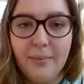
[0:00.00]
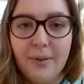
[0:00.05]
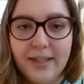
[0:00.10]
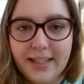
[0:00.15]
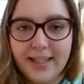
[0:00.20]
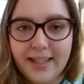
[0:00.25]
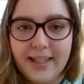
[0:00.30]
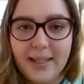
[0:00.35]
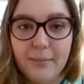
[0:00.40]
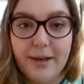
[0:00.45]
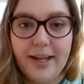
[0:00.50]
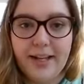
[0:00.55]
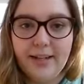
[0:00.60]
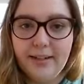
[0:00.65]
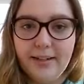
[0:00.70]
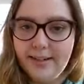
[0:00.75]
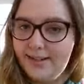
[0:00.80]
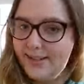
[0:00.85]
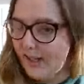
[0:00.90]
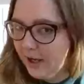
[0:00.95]
I'm going to keep
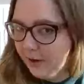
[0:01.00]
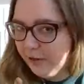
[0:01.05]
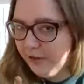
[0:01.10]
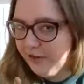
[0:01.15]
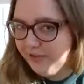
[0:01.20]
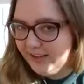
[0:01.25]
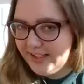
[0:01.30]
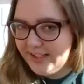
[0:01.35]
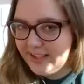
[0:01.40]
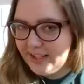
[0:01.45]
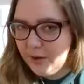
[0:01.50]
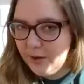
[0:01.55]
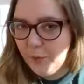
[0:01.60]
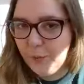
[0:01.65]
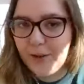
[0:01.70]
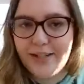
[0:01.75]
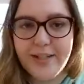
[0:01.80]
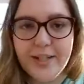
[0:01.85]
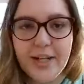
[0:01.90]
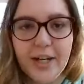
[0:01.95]
it in a
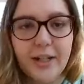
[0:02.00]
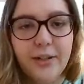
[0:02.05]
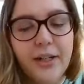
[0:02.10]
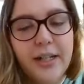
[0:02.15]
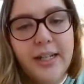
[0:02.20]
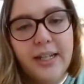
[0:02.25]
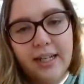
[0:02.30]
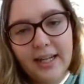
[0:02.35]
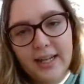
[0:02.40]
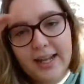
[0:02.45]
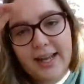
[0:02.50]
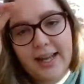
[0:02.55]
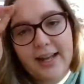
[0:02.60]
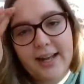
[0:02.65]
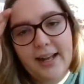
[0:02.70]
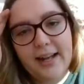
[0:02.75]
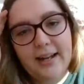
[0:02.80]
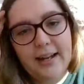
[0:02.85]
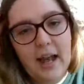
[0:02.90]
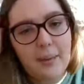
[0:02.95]
south-facing window,
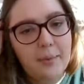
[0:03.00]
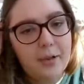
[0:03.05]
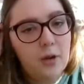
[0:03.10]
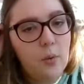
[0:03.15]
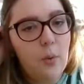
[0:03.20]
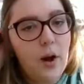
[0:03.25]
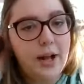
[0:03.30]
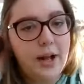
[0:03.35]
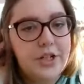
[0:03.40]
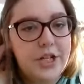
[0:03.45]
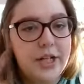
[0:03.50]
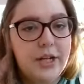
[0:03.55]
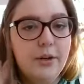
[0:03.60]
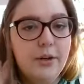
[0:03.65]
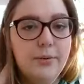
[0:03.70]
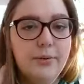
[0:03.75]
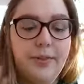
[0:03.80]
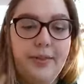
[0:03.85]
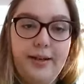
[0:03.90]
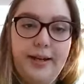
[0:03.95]
and I'm going to watch
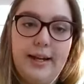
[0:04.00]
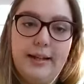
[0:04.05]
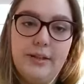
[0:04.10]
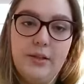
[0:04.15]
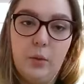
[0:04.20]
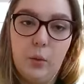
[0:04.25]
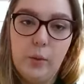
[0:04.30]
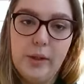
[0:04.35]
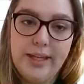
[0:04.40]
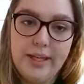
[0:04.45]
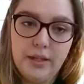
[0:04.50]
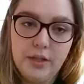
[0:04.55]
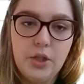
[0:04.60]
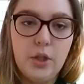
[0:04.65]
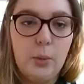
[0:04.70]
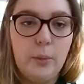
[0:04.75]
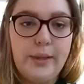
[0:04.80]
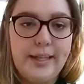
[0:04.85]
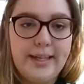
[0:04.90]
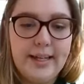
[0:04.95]
it over the next
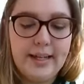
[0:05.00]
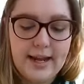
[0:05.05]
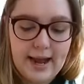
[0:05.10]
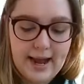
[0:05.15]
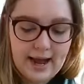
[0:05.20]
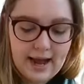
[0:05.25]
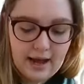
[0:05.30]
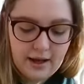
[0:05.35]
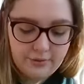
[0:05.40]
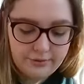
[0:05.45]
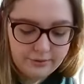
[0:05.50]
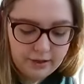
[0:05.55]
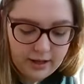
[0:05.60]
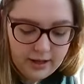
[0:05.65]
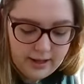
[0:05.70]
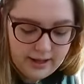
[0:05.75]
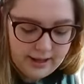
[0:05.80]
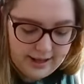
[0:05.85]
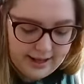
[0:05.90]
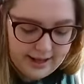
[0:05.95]
week to week and a half.
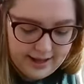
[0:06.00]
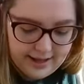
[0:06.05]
